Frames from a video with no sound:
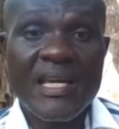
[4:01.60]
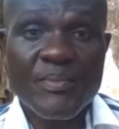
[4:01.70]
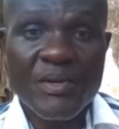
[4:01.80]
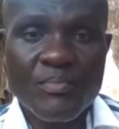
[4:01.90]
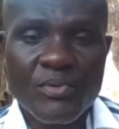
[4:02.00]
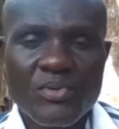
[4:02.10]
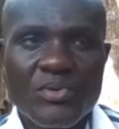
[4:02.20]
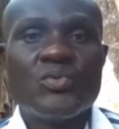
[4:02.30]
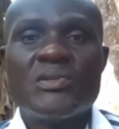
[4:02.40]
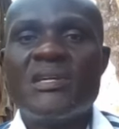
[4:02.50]
gay people
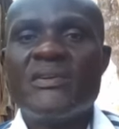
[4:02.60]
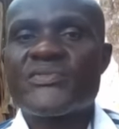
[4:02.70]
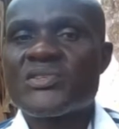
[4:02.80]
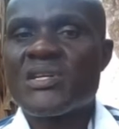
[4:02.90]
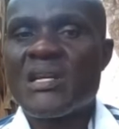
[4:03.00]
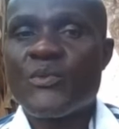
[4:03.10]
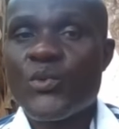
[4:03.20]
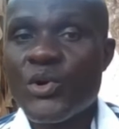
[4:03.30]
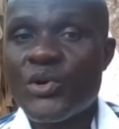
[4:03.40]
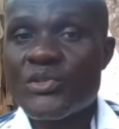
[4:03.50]
could give such an
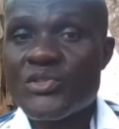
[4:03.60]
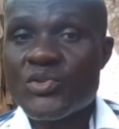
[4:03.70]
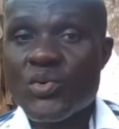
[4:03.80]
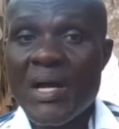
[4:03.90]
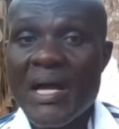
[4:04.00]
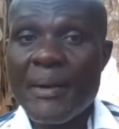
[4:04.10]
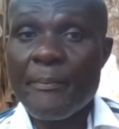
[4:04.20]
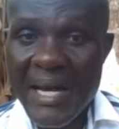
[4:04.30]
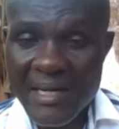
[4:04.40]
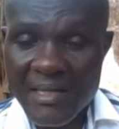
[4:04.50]
award to a
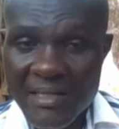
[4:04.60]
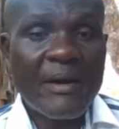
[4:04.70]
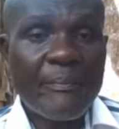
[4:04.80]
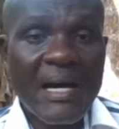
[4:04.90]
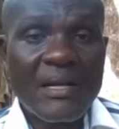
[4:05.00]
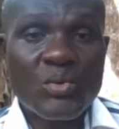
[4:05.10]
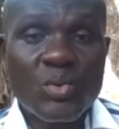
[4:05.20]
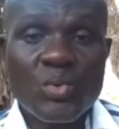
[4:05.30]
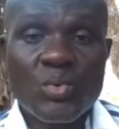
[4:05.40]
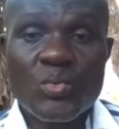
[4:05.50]
man
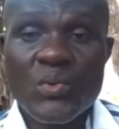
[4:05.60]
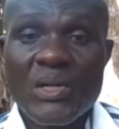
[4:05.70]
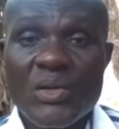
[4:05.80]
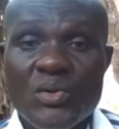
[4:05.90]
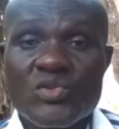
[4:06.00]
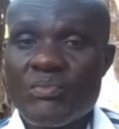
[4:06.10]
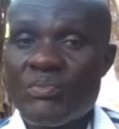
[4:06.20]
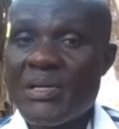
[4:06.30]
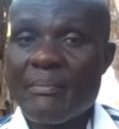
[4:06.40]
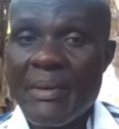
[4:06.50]
who we know to
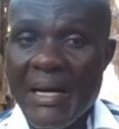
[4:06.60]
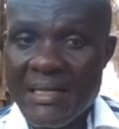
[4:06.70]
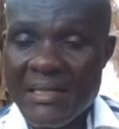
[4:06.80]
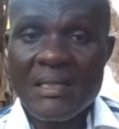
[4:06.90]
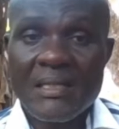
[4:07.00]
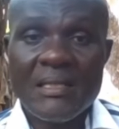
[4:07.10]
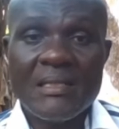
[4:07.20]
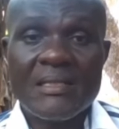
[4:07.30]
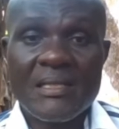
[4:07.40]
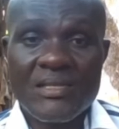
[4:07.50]
be a man,
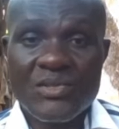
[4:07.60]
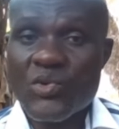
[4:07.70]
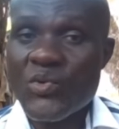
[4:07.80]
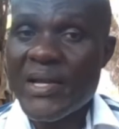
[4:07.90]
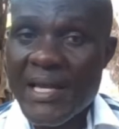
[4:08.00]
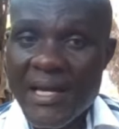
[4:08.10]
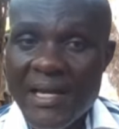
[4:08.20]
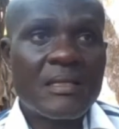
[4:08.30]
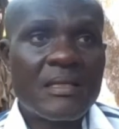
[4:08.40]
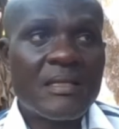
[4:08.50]
Idris Okonye?
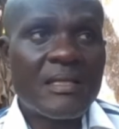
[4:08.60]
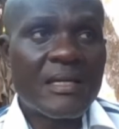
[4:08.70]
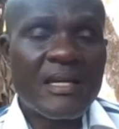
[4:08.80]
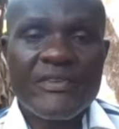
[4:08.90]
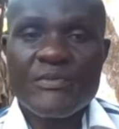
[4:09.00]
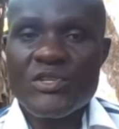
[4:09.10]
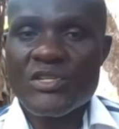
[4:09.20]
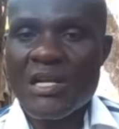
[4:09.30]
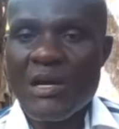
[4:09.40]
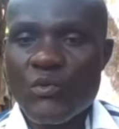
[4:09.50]
They gave him
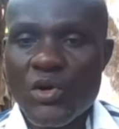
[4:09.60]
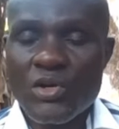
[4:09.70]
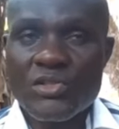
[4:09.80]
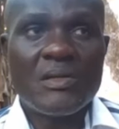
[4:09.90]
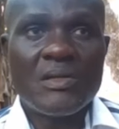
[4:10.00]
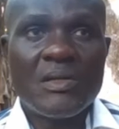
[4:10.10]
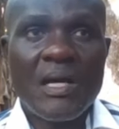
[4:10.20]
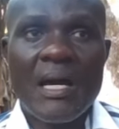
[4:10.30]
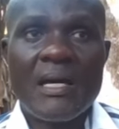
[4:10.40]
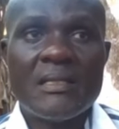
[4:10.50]
such an award,
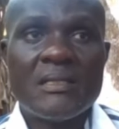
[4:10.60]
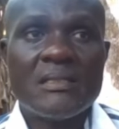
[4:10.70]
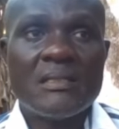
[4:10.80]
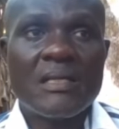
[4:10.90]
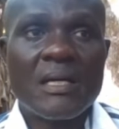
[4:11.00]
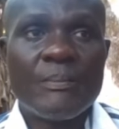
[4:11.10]
and